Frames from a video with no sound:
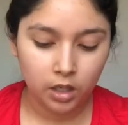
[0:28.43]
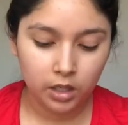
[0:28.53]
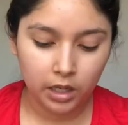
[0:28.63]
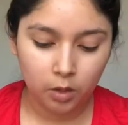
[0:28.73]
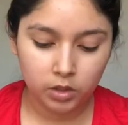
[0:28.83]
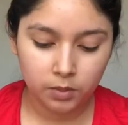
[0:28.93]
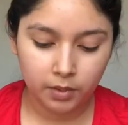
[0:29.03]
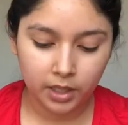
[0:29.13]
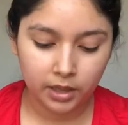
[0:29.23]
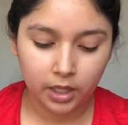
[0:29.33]
And I always
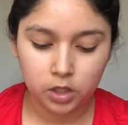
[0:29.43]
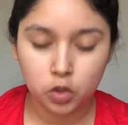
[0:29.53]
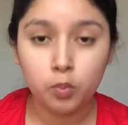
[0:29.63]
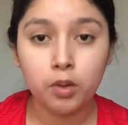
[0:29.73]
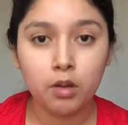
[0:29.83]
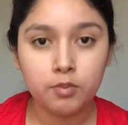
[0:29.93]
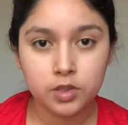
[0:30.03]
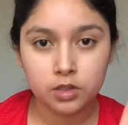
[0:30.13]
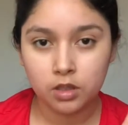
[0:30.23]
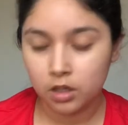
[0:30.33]
apply like 2
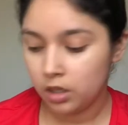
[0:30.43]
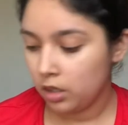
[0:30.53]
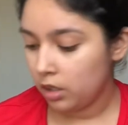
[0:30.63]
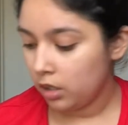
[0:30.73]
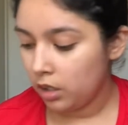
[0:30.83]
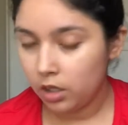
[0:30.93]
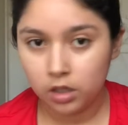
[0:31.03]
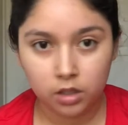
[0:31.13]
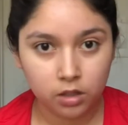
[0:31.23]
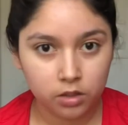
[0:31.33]
pumps,
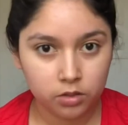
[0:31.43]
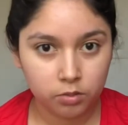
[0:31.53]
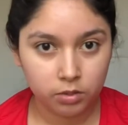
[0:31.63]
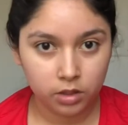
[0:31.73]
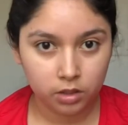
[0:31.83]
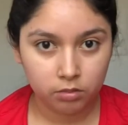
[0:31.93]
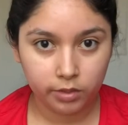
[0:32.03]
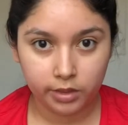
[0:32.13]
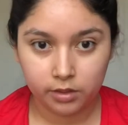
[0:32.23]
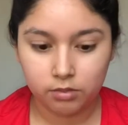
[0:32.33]
and it looks really
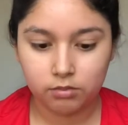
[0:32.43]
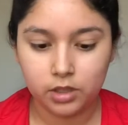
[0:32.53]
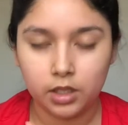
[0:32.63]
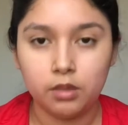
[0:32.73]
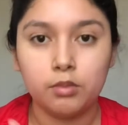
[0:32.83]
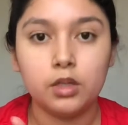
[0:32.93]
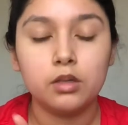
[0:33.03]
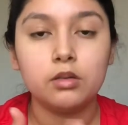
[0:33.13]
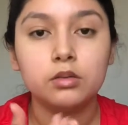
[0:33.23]
weird looking, but